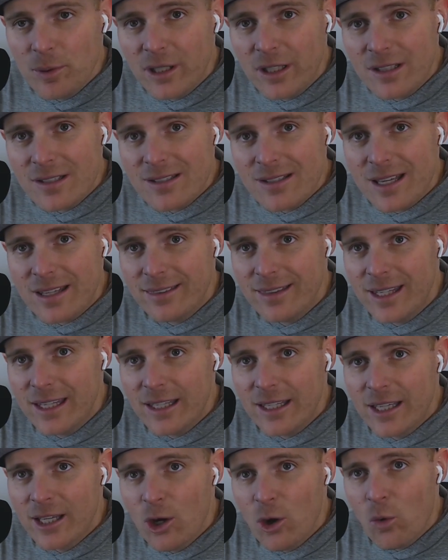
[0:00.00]
Because I
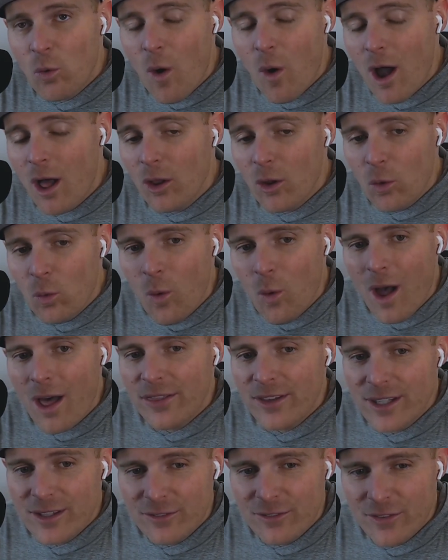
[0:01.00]
think while
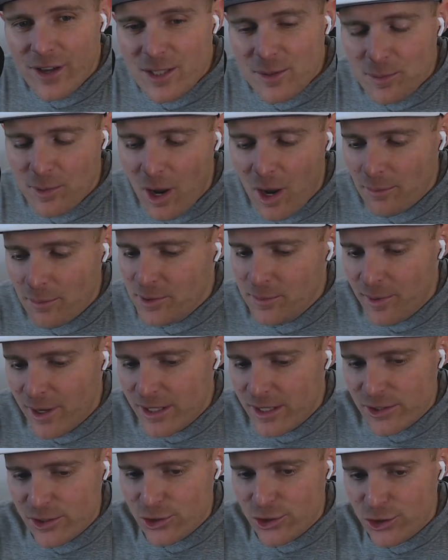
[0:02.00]
the investment
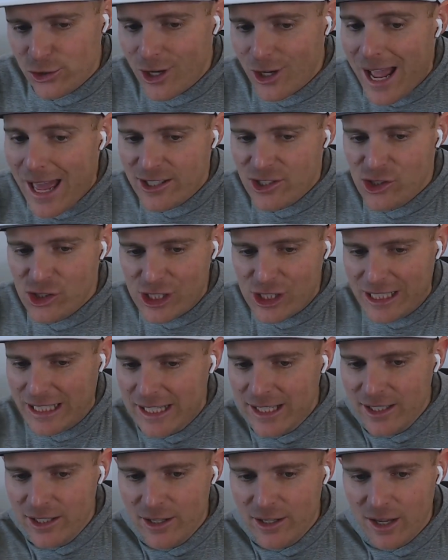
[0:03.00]
optimizer strategy
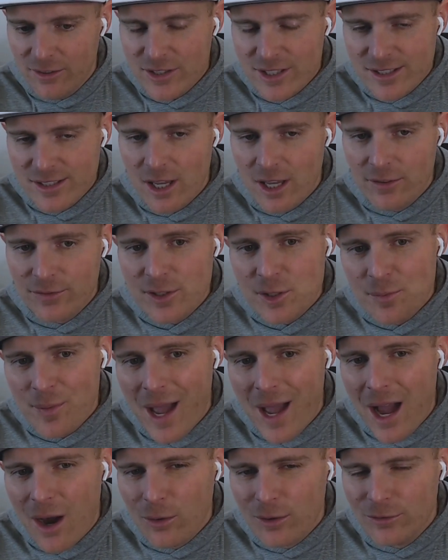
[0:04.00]
in and of itself is
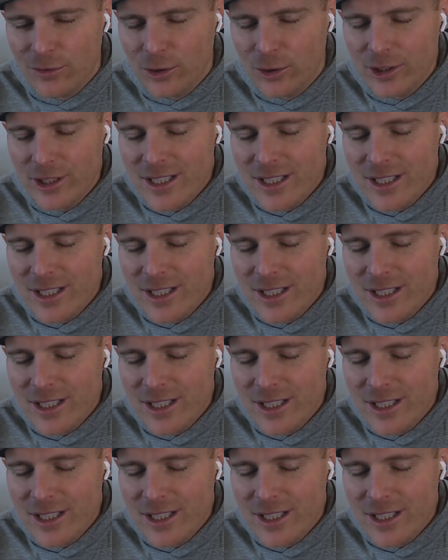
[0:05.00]
powerful,